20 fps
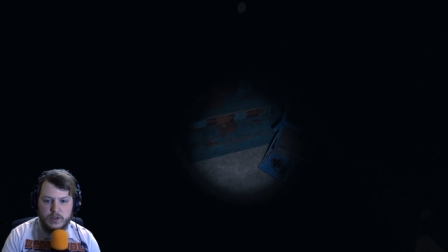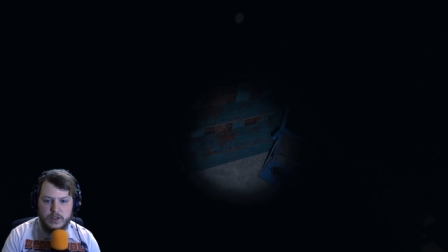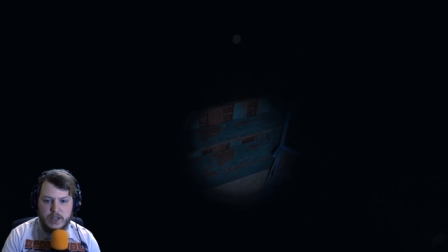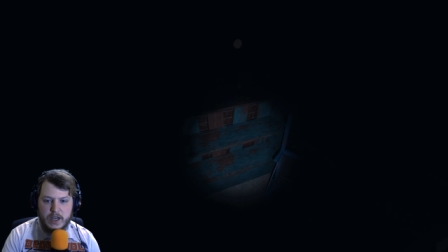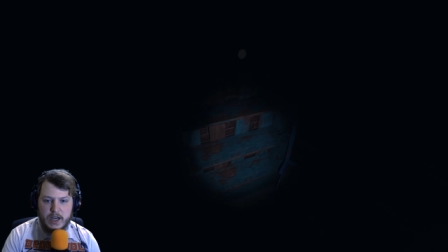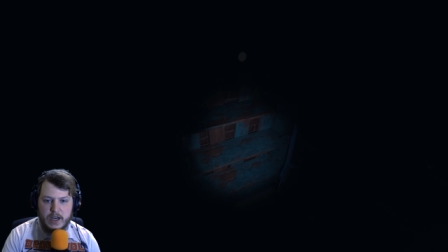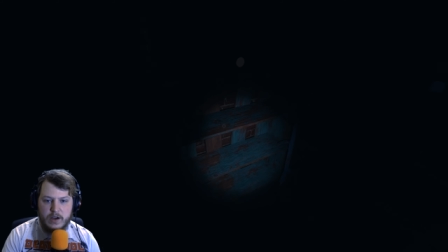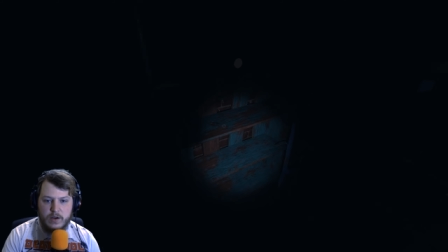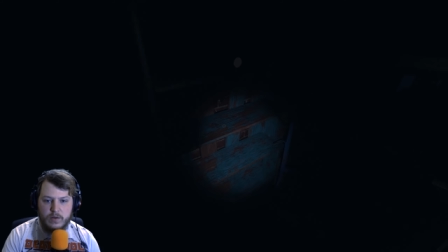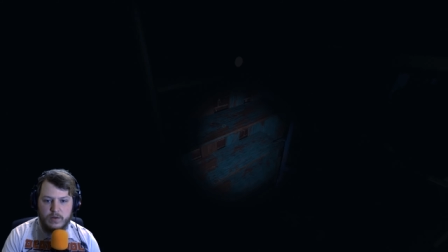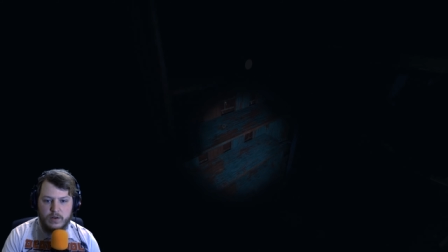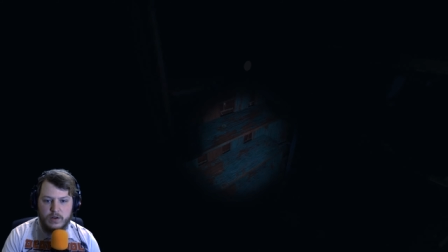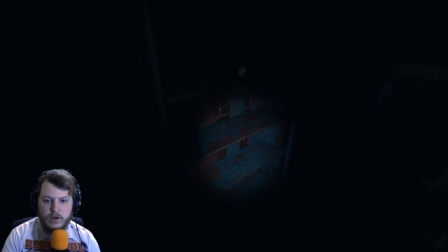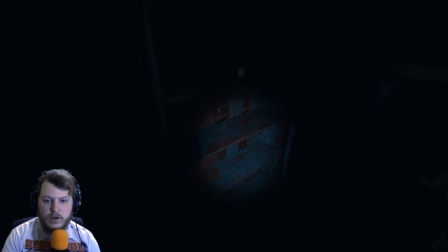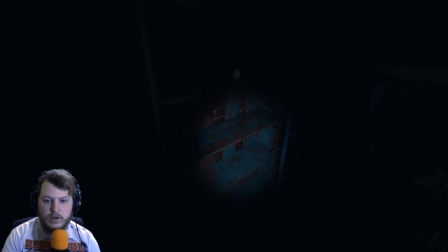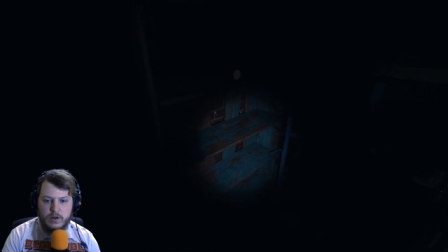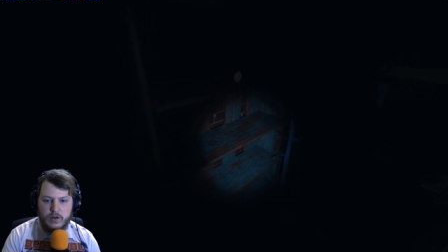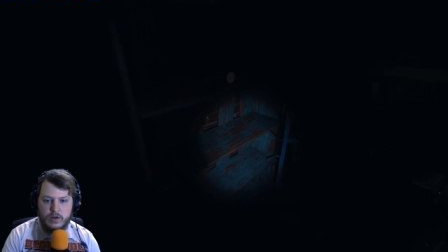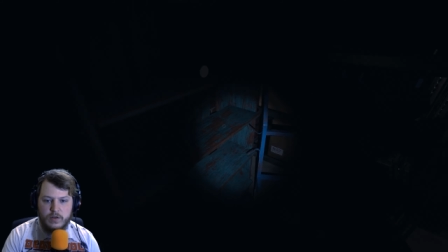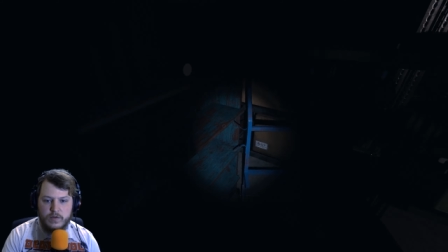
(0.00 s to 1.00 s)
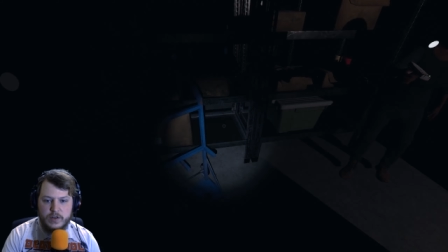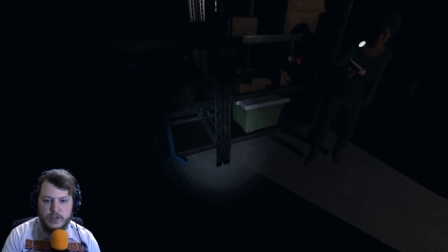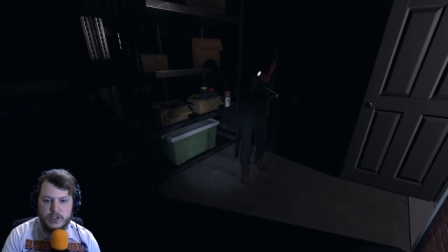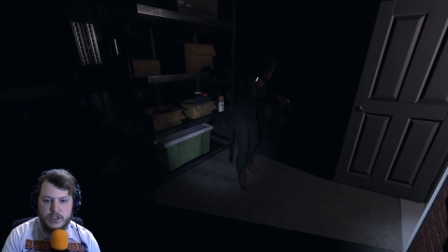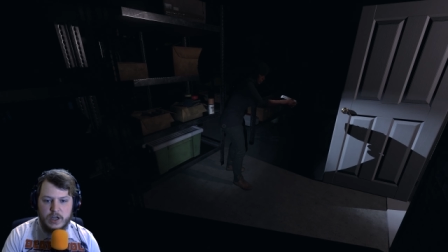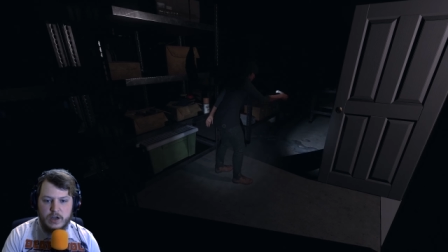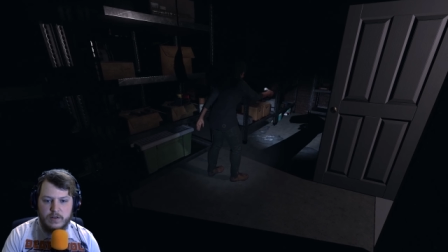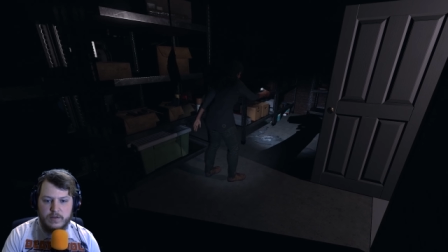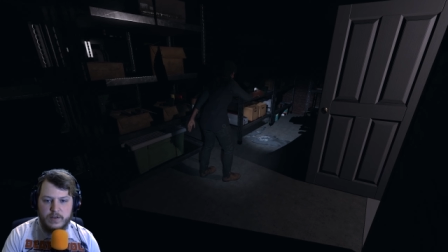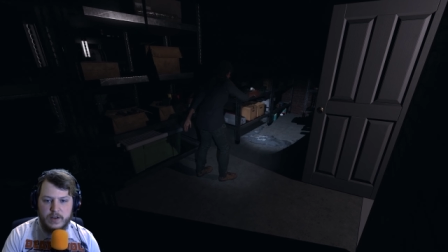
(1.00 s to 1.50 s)
down on another
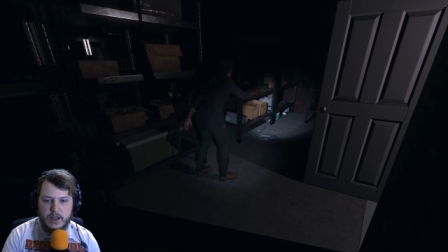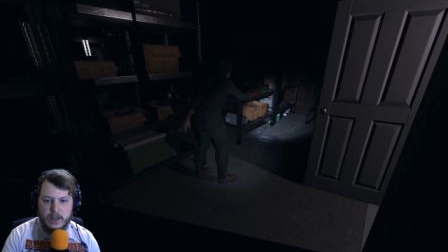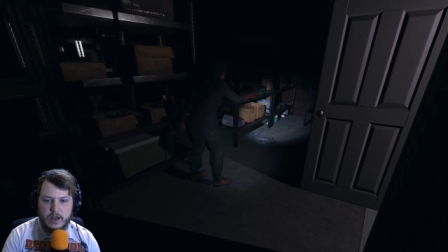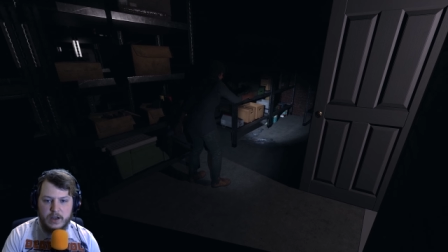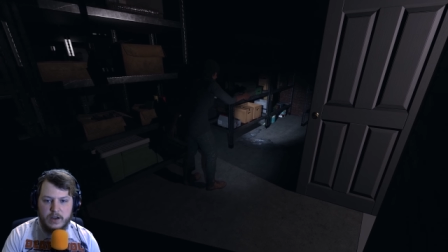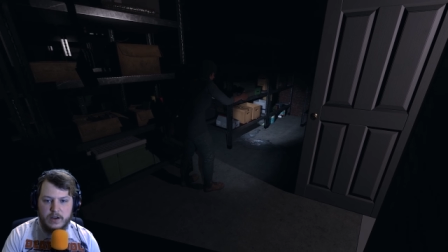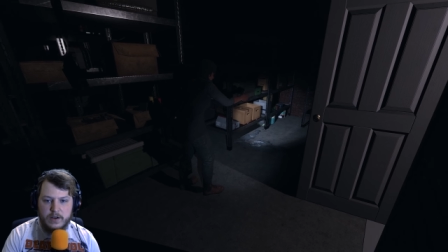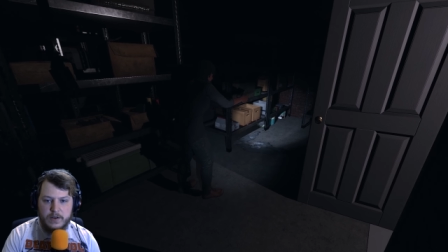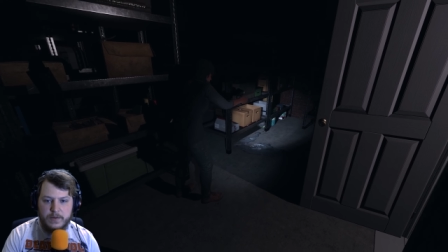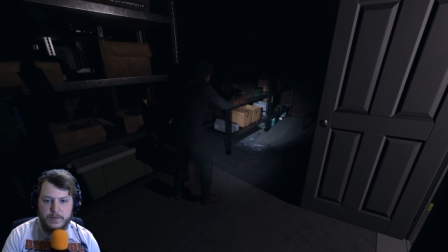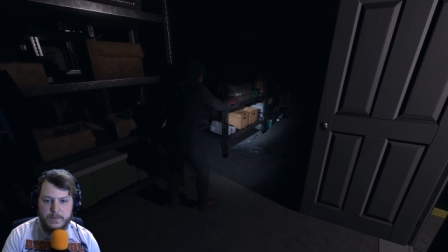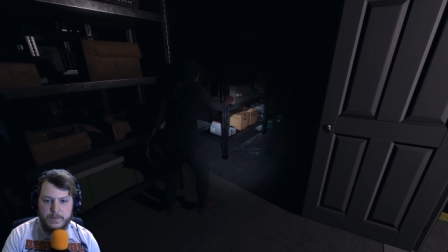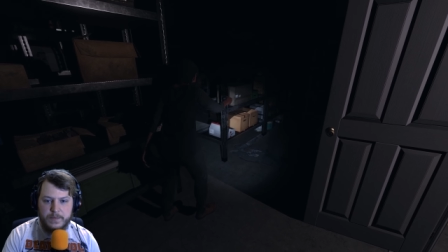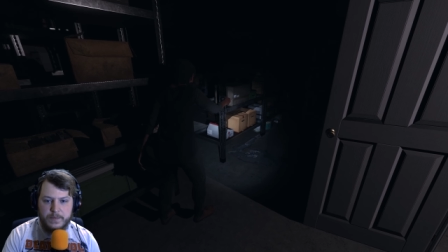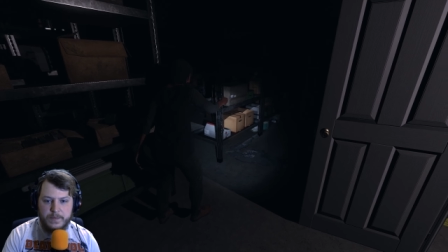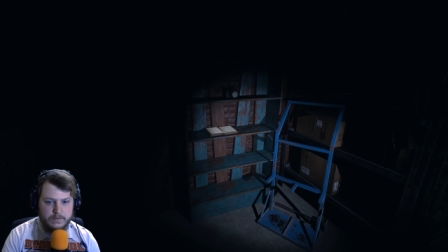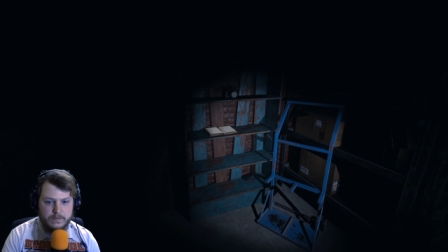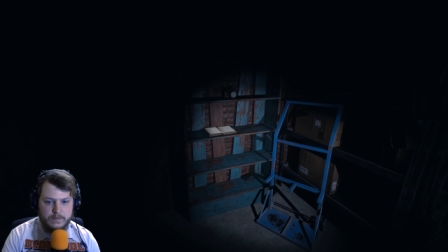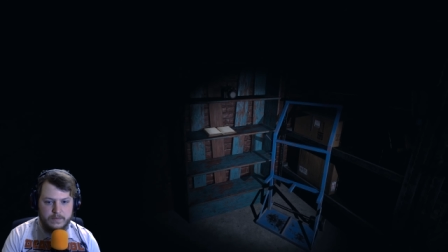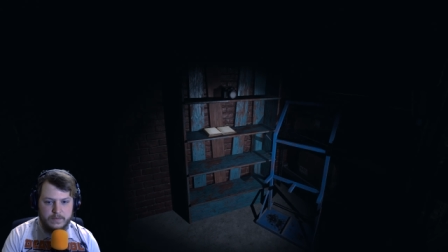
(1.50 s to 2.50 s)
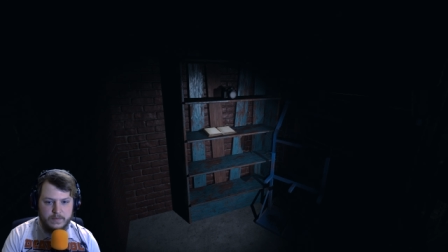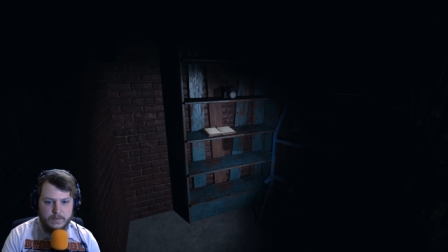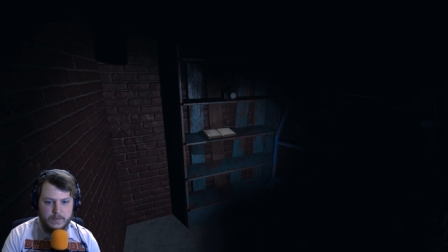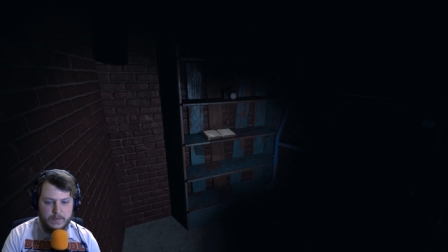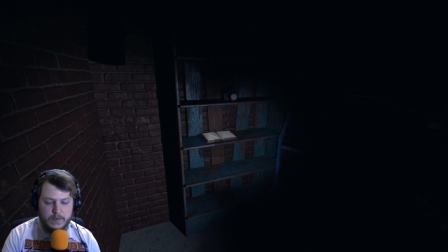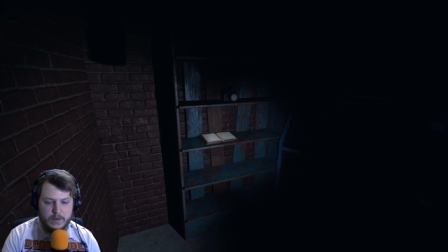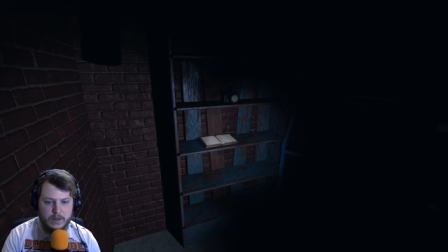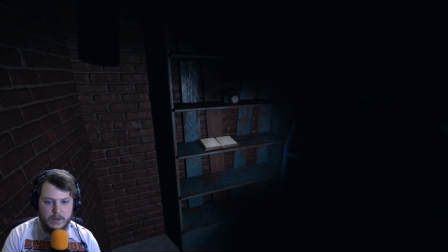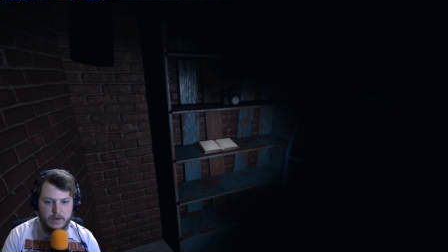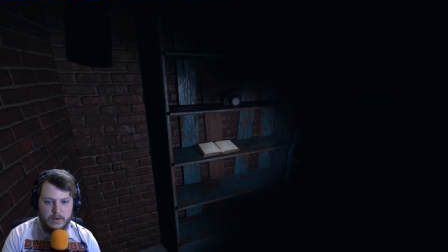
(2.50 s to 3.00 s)
shelf here.
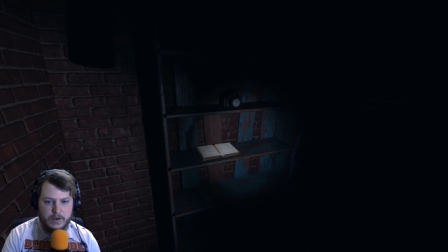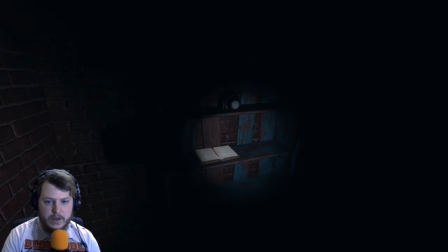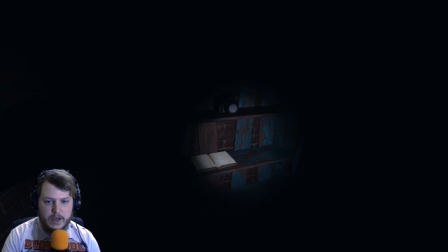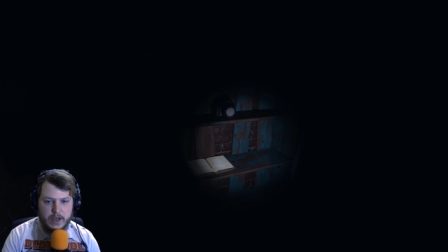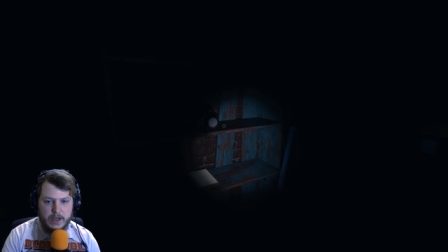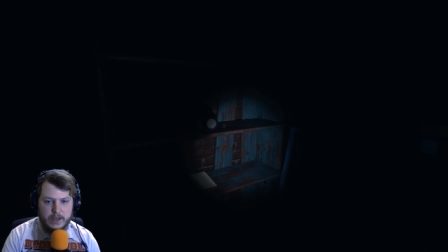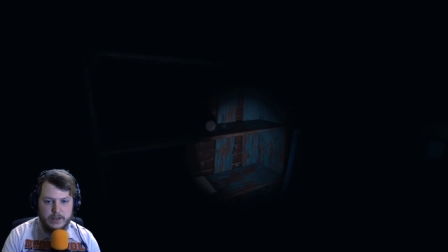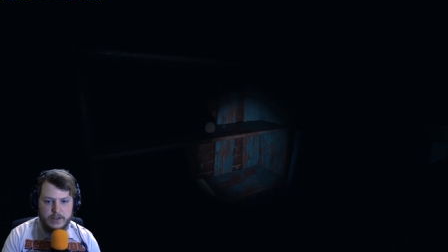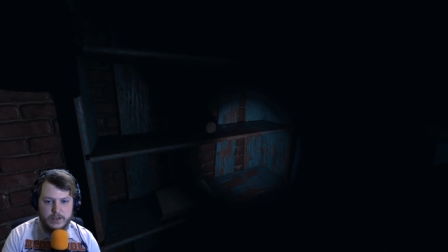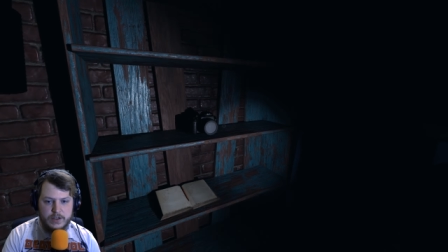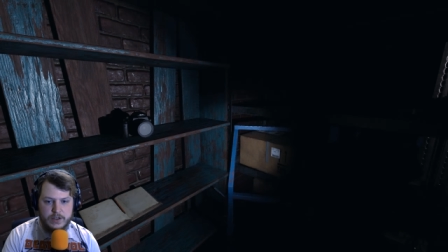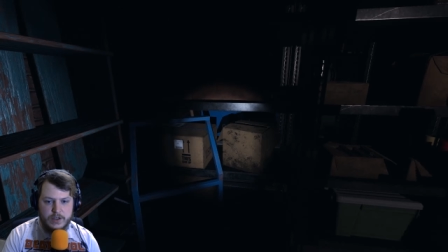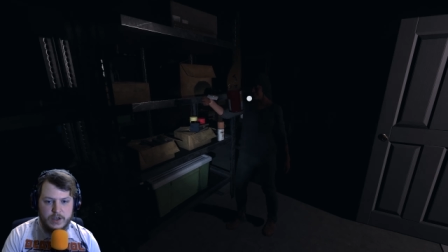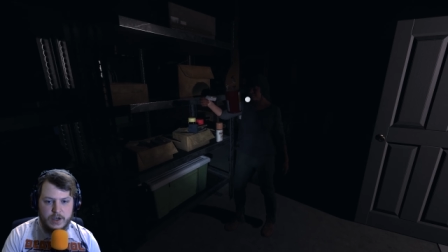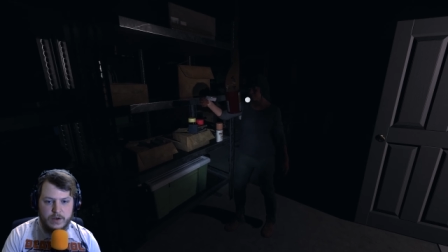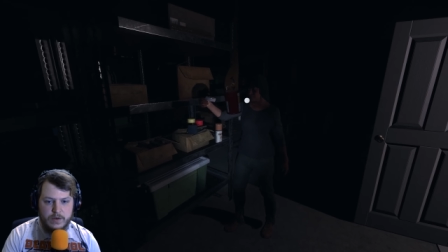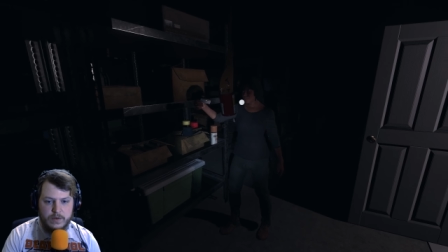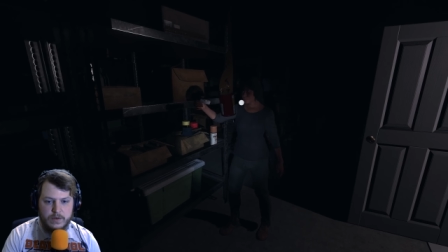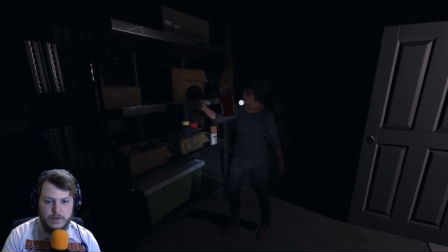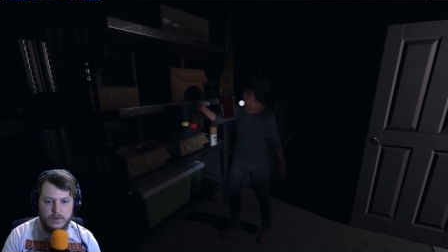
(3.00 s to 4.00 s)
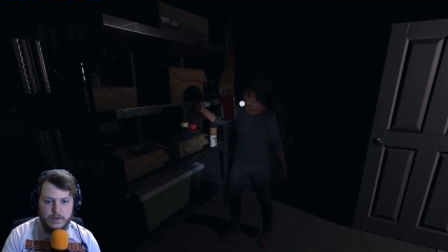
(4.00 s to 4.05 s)
Okay, so.